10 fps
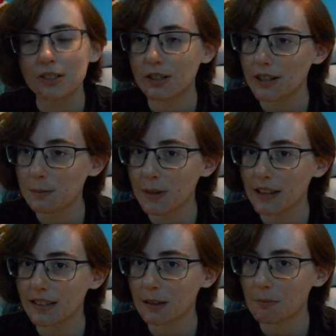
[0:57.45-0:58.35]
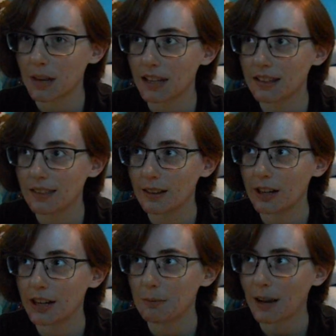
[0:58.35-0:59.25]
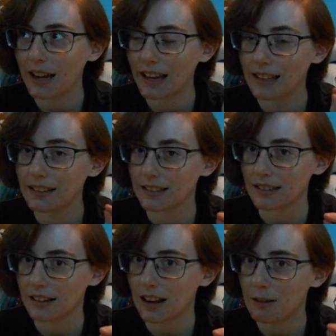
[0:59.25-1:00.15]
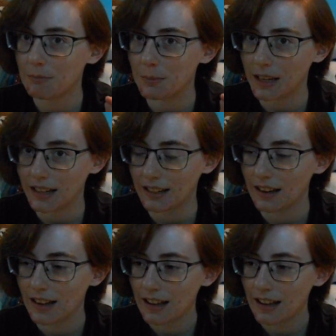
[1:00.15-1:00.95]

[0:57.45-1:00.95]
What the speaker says: Just because I made the theory in my head does not mean